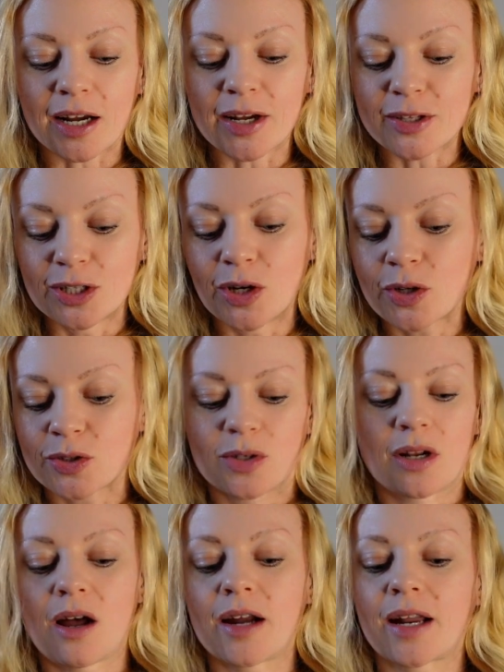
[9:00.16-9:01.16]
I looked
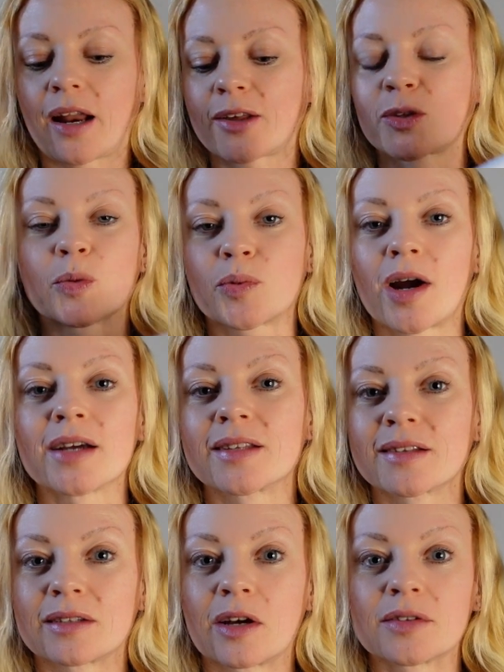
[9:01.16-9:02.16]
online and I saw the
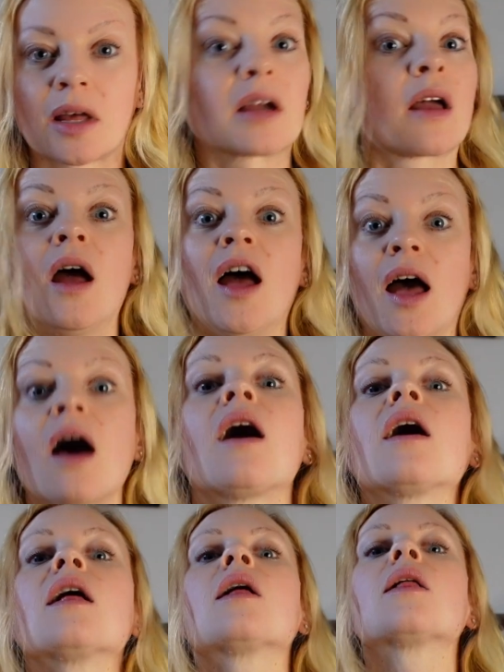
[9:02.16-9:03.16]
prices and I was like,
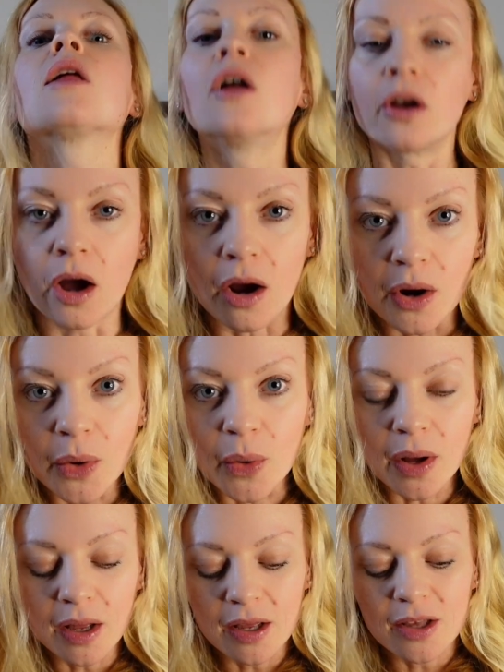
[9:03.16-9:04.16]
hell no.
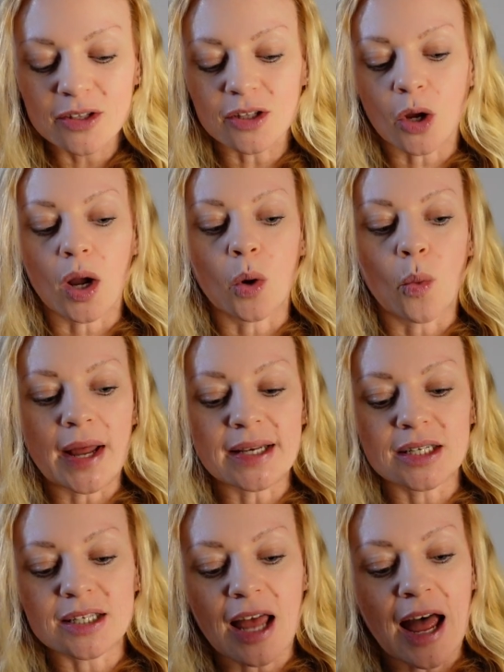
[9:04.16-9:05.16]
So I
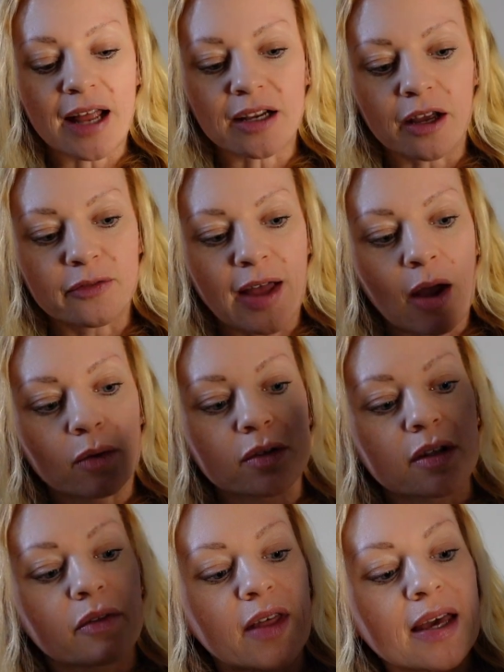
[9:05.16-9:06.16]
went and I
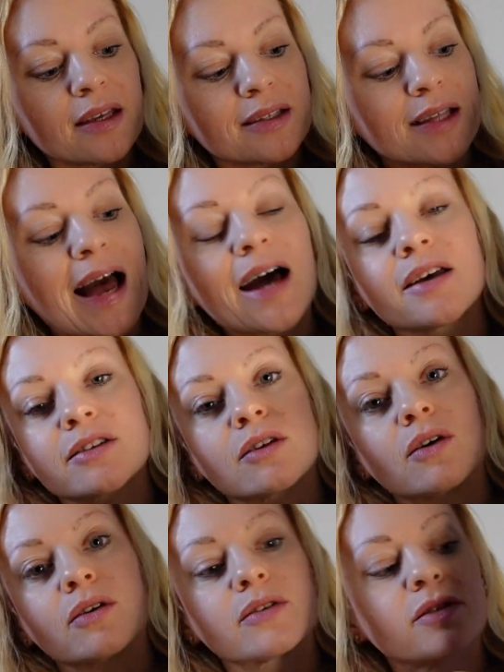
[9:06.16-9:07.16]
found this
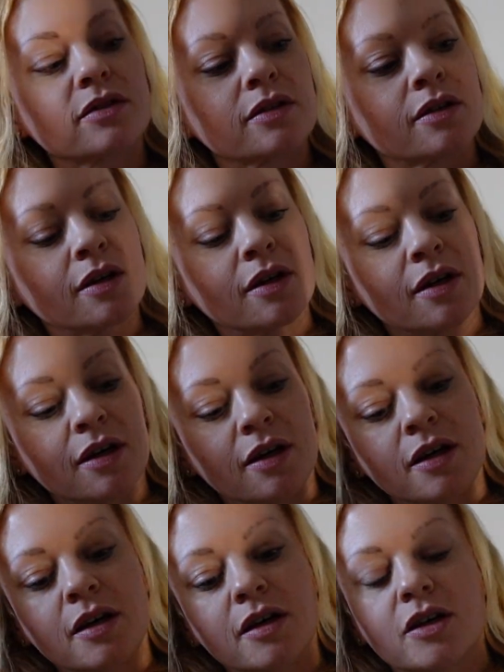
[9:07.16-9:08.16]
Assos
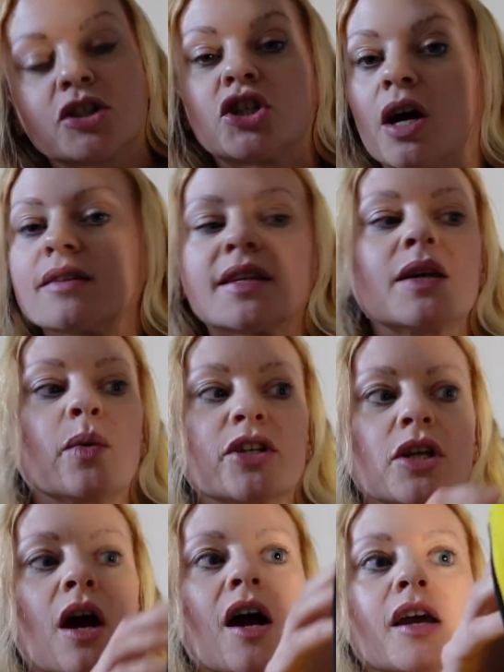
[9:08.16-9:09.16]
jersey,
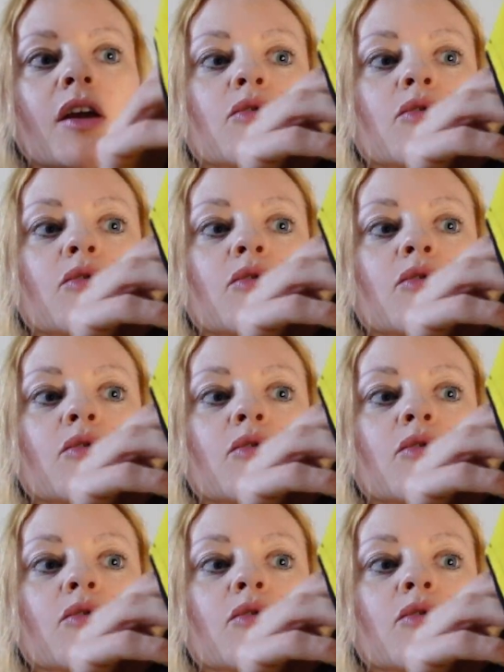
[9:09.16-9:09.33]
which I